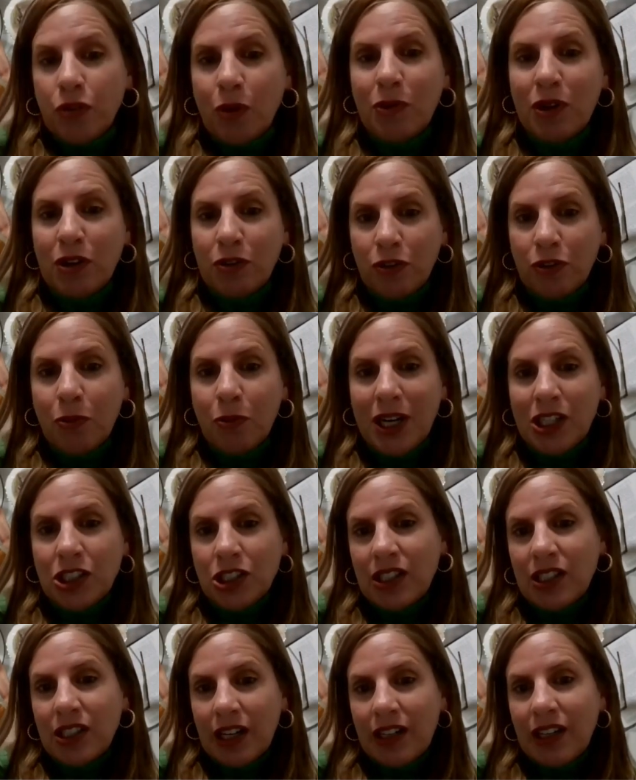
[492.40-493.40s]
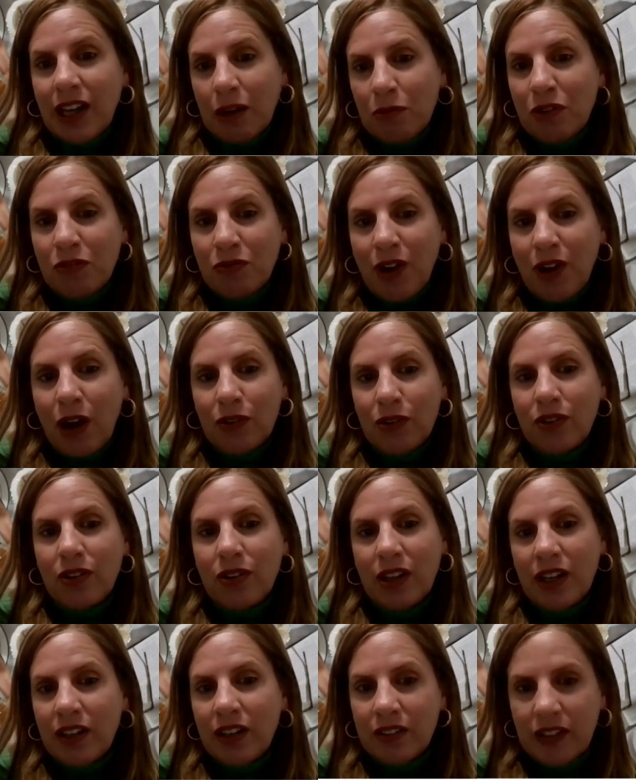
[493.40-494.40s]
from information that can be found
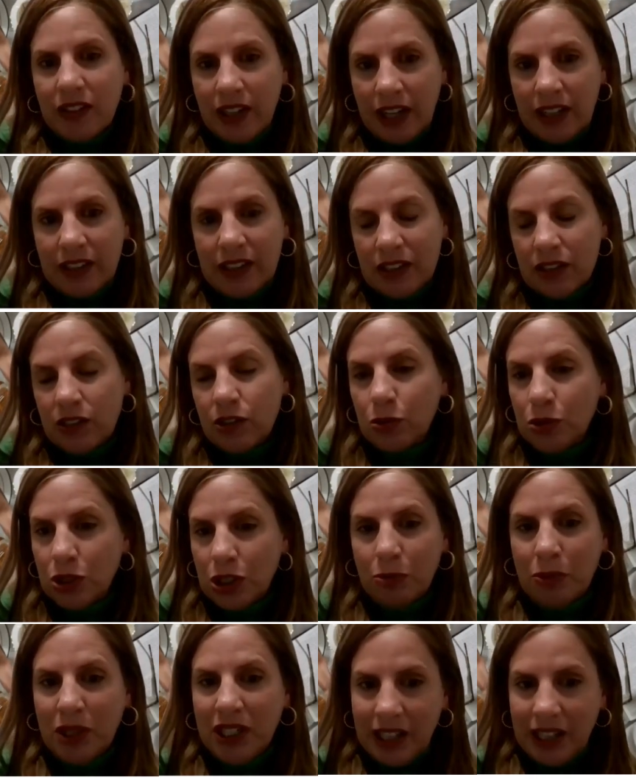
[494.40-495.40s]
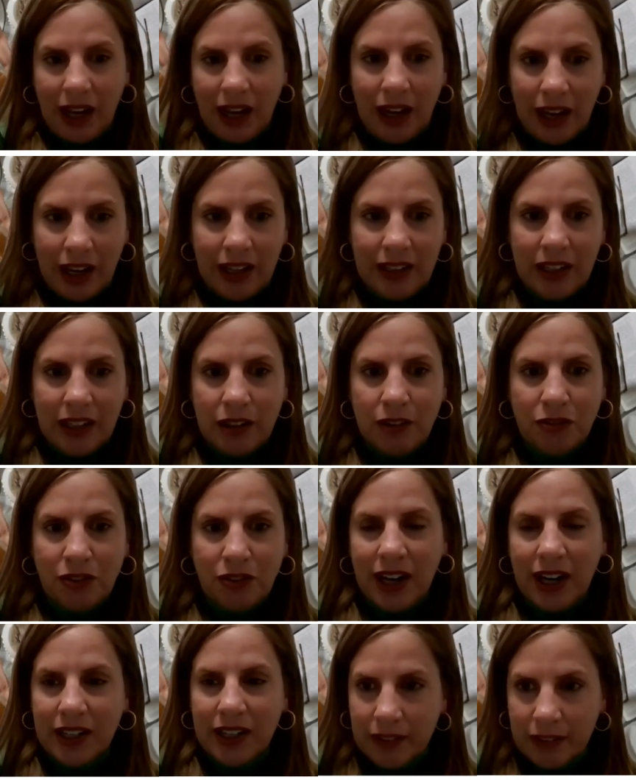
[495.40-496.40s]
on the internet and the social media, I did
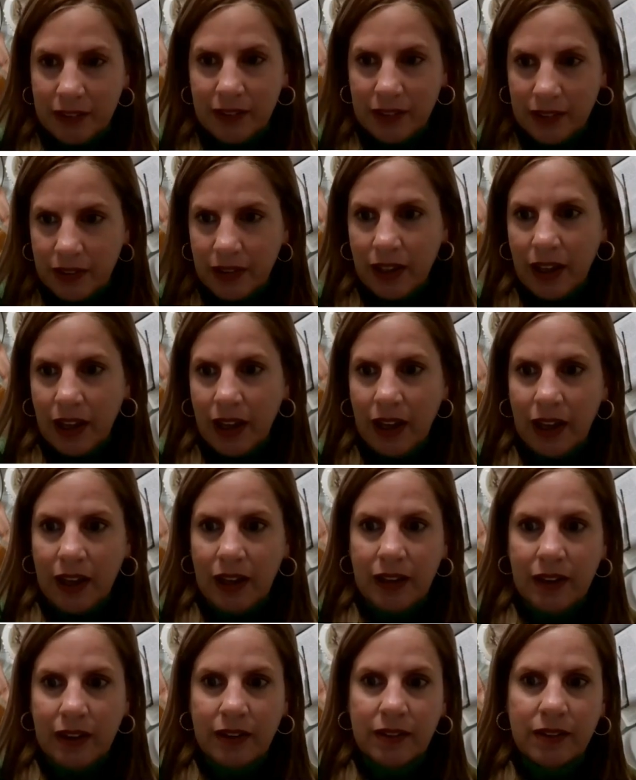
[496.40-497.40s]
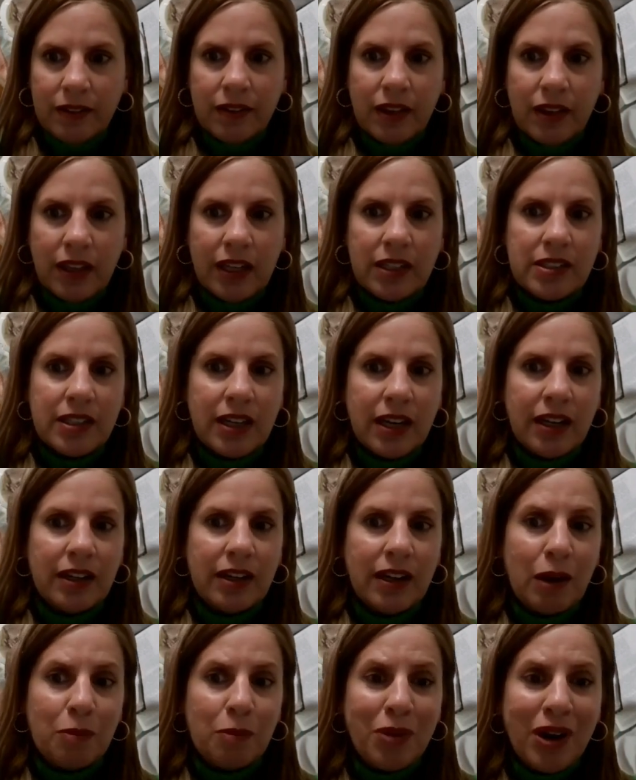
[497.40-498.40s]
find mm. uh, hmm. things.
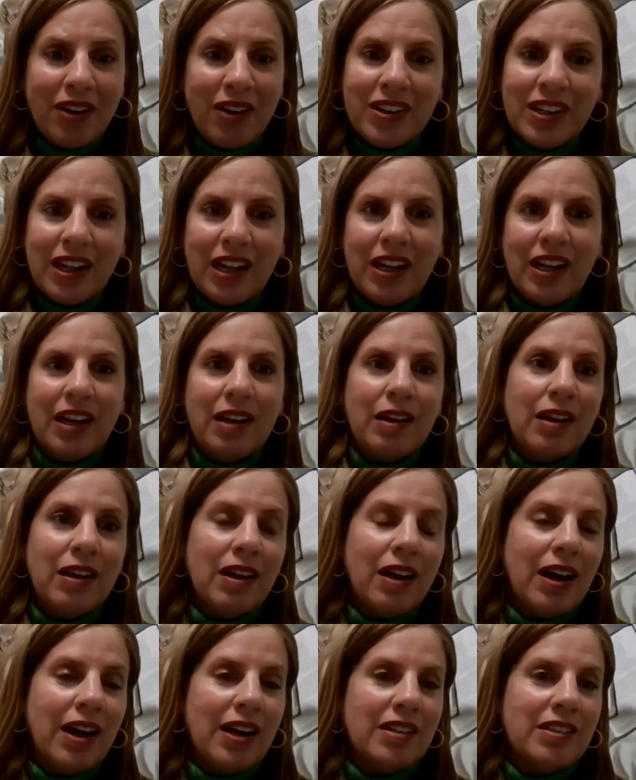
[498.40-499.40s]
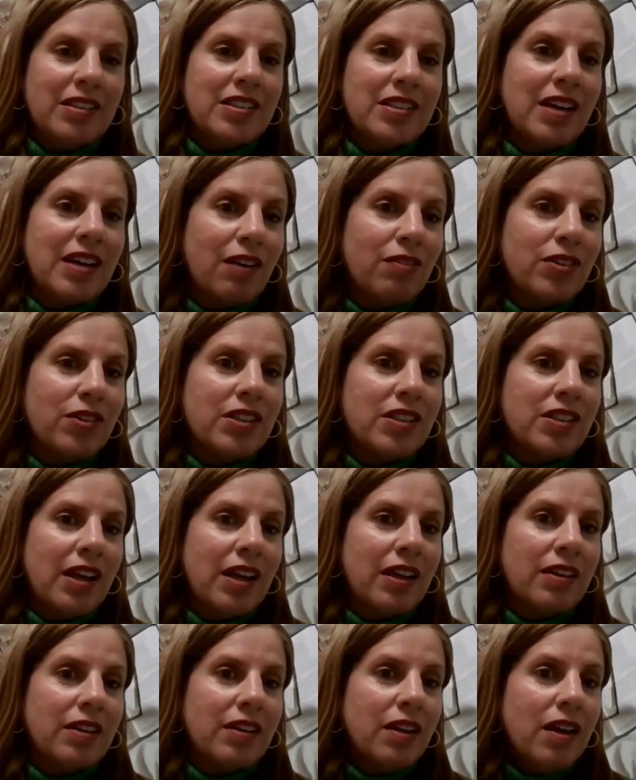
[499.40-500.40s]
And apparently, I discovered
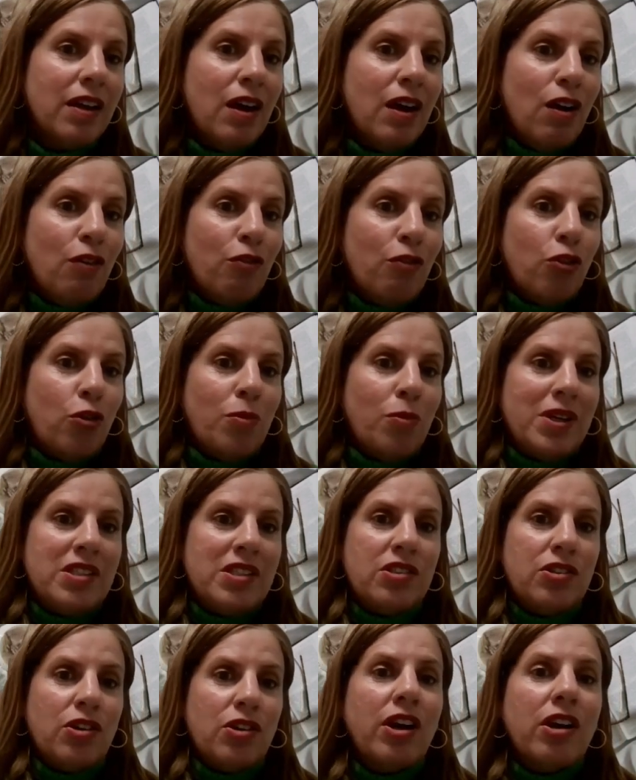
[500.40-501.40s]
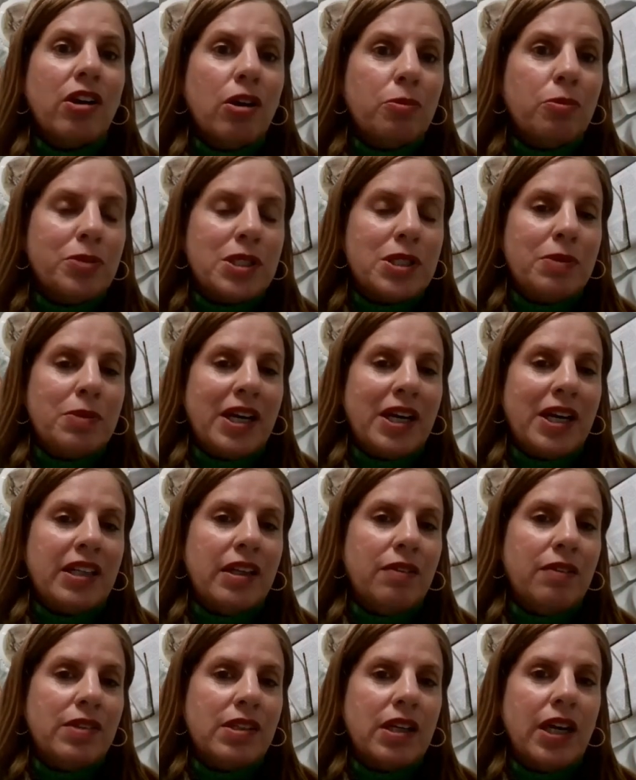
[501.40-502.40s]
that from a historical
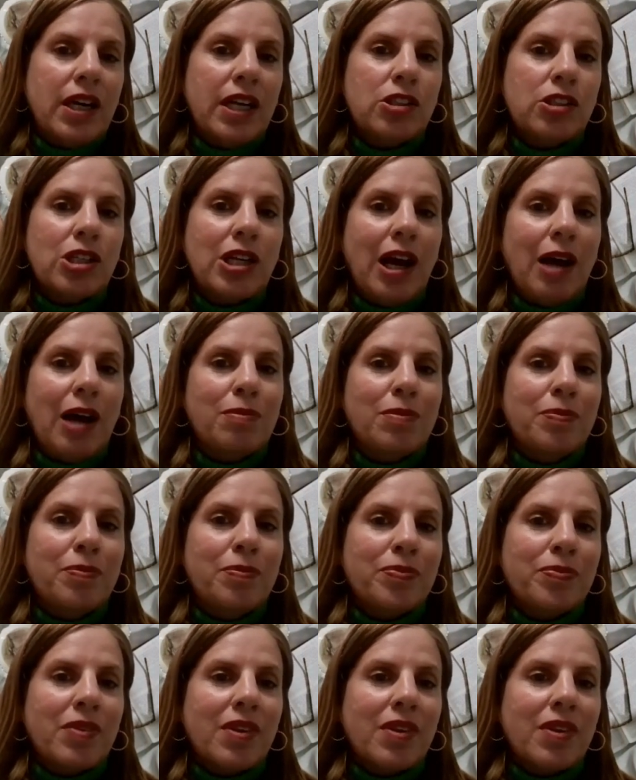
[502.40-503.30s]
perspective, the Kiddush Club